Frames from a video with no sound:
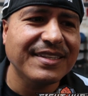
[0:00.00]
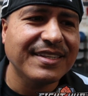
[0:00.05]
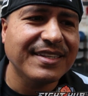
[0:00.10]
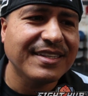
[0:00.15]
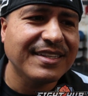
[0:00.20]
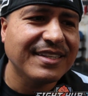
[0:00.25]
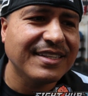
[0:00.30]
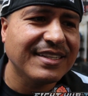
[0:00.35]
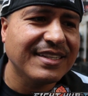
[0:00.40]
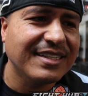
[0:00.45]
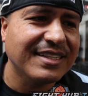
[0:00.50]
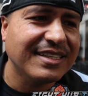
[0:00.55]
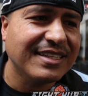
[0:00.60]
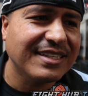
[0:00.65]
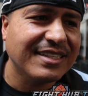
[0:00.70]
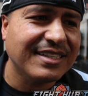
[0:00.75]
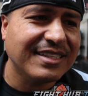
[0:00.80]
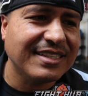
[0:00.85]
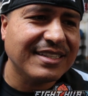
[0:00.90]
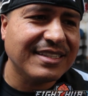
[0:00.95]

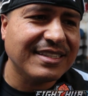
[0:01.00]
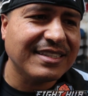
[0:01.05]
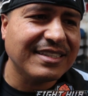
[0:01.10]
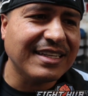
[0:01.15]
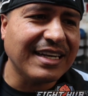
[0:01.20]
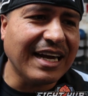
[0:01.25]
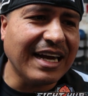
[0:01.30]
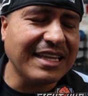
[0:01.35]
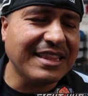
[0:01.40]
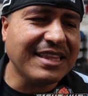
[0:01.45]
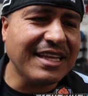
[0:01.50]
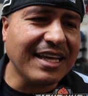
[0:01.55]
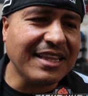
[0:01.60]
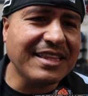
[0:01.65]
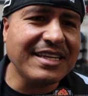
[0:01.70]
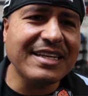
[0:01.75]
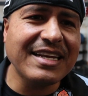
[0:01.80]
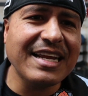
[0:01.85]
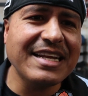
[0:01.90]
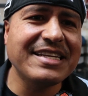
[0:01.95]
I
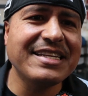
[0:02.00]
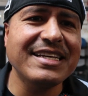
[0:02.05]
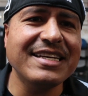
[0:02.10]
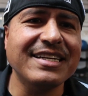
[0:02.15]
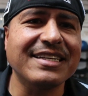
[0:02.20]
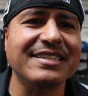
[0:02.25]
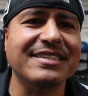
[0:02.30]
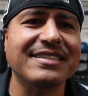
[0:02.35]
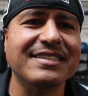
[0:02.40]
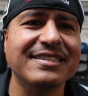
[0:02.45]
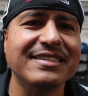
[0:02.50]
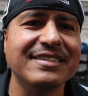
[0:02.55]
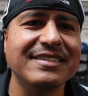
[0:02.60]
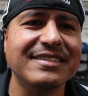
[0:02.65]
think Nate Diaz.